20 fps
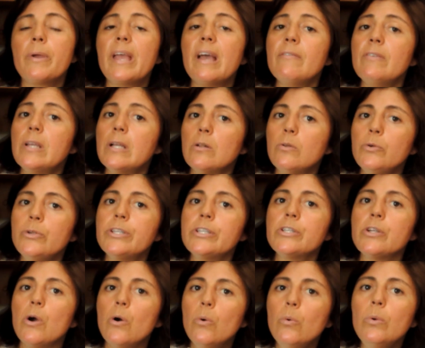We have
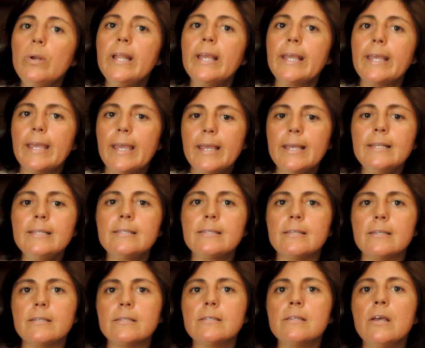included only
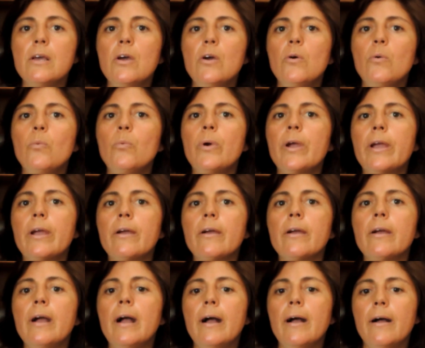cases
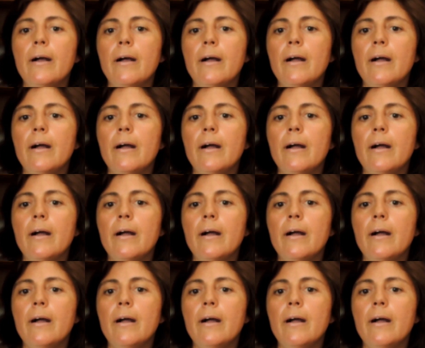where